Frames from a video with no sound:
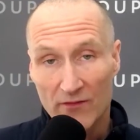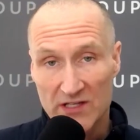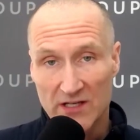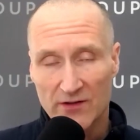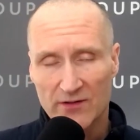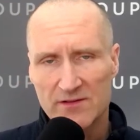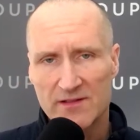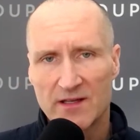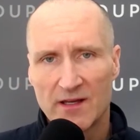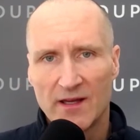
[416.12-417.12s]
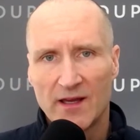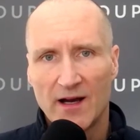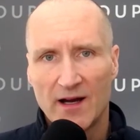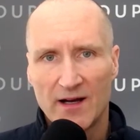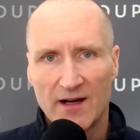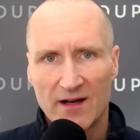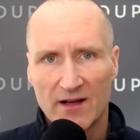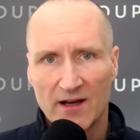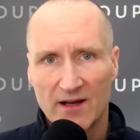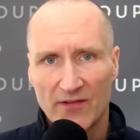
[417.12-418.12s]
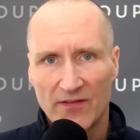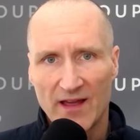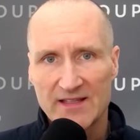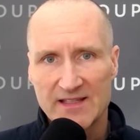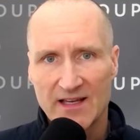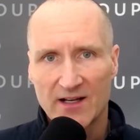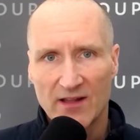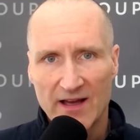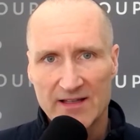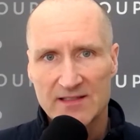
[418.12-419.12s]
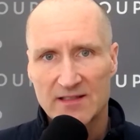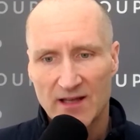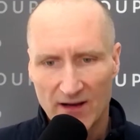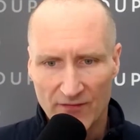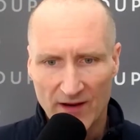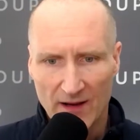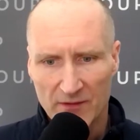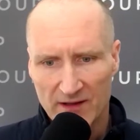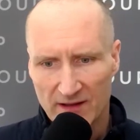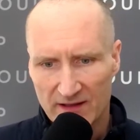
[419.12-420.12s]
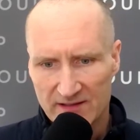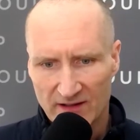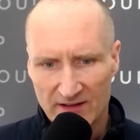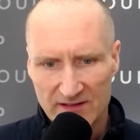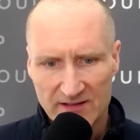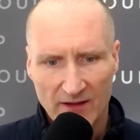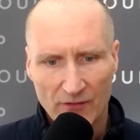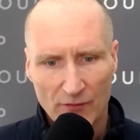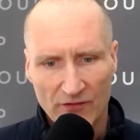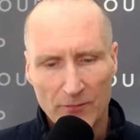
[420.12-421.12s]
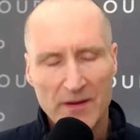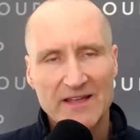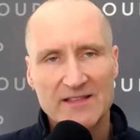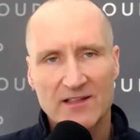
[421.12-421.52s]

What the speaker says: years. It's the SLS family. SLS stands for Space